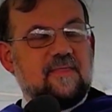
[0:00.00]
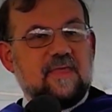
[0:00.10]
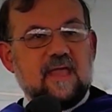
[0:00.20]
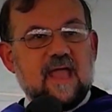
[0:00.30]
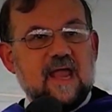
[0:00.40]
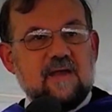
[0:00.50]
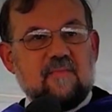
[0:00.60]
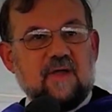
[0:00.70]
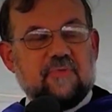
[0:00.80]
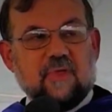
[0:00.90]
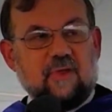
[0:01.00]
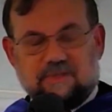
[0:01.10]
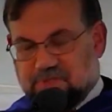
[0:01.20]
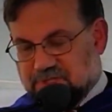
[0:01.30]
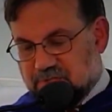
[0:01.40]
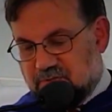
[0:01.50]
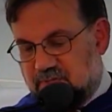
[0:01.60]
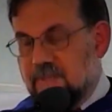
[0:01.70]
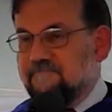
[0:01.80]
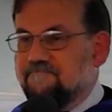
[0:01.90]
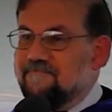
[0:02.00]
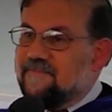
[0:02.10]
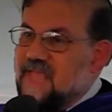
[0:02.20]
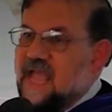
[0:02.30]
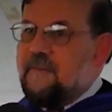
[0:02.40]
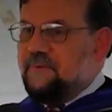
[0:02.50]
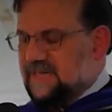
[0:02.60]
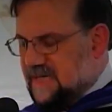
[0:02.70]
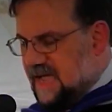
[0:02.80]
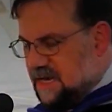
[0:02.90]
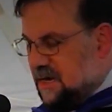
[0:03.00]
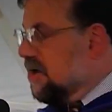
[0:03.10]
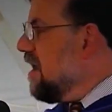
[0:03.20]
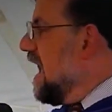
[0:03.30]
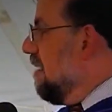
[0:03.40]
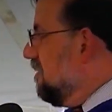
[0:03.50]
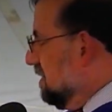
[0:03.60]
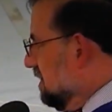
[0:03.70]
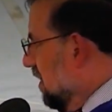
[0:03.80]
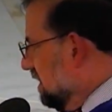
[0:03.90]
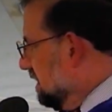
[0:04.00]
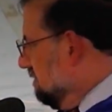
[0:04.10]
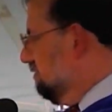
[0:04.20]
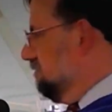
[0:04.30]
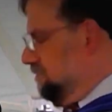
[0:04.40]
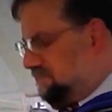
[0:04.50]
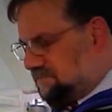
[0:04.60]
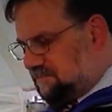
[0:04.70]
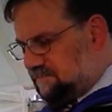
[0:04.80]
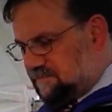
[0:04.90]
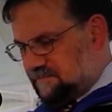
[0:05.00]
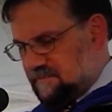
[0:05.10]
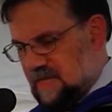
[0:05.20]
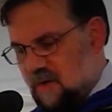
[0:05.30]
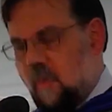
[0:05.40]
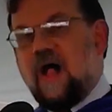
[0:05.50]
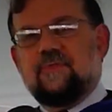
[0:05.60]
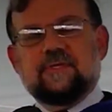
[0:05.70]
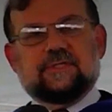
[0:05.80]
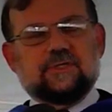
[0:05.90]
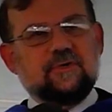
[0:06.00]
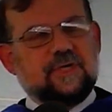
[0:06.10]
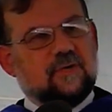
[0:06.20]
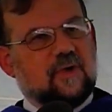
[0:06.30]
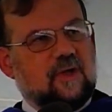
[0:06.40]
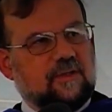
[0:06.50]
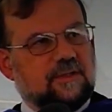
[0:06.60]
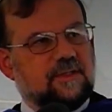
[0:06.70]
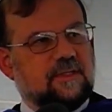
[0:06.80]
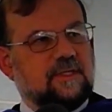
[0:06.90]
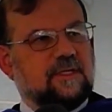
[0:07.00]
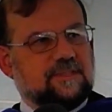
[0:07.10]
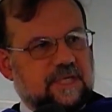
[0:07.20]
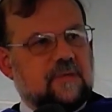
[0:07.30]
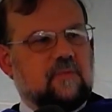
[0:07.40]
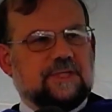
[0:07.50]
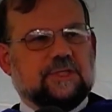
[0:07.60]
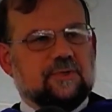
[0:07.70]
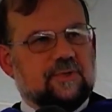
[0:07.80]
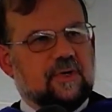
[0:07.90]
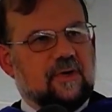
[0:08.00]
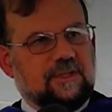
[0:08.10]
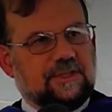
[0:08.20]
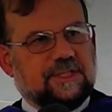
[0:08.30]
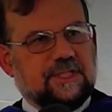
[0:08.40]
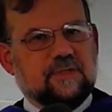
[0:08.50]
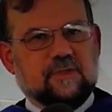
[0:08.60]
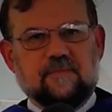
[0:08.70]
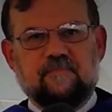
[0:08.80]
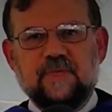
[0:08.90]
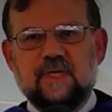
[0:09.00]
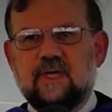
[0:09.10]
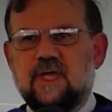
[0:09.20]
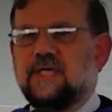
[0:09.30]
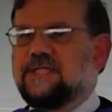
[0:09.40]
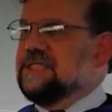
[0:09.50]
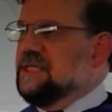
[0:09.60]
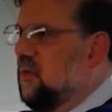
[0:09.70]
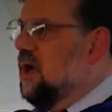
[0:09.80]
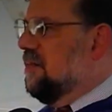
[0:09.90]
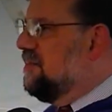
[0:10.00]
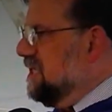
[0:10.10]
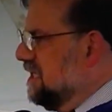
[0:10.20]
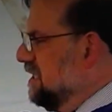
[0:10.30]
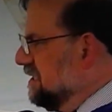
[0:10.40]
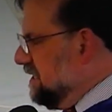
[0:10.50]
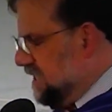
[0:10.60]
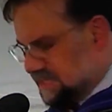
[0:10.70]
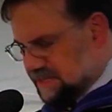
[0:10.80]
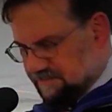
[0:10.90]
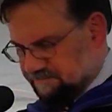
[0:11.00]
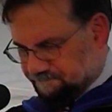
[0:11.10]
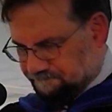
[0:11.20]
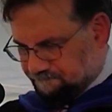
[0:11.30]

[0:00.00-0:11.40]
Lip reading: The 8-month-old Jude happily ate her applesauce, while the 2-year-old did what 2-year-olds do. He squirmed in his seat.